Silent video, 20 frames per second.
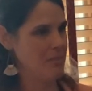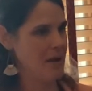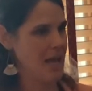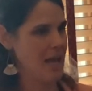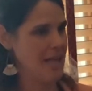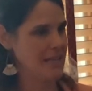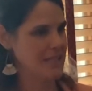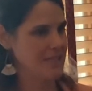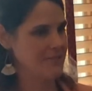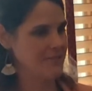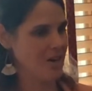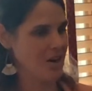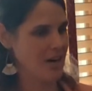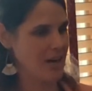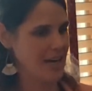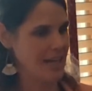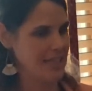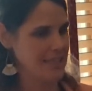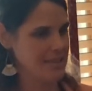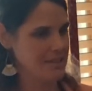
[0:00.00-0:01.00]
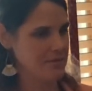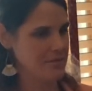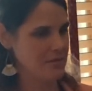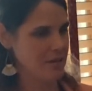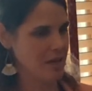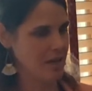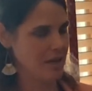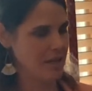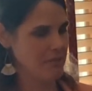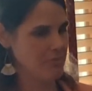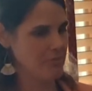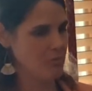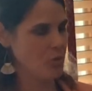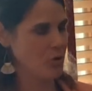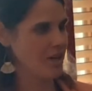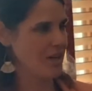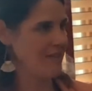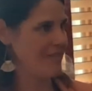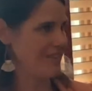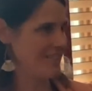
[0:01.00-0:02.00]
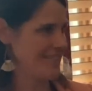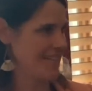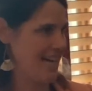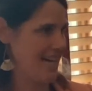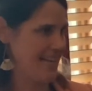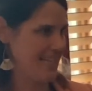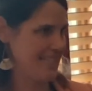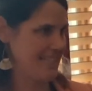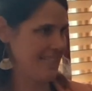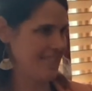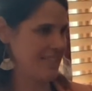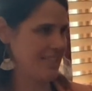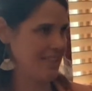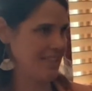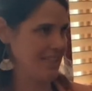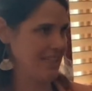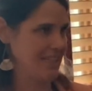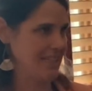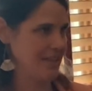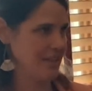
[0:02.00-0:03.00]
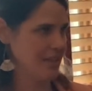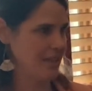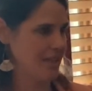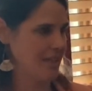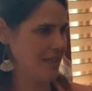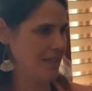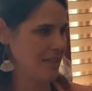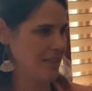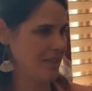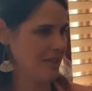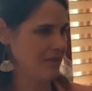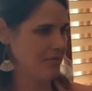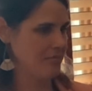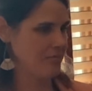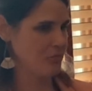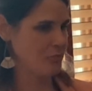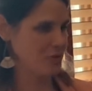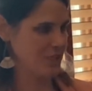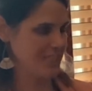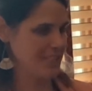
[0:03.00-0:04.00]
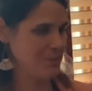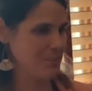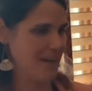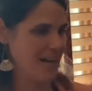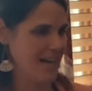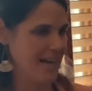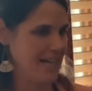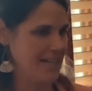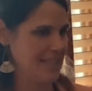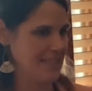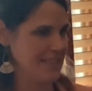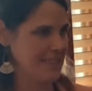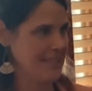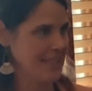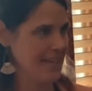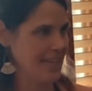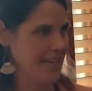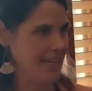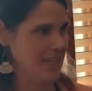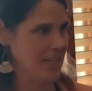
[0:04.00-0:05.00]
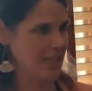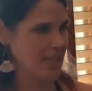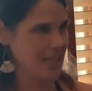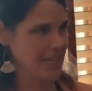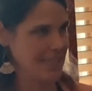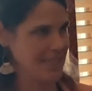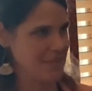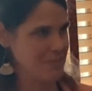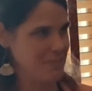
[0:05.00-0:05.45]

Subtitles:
as far as more of a dietary response and less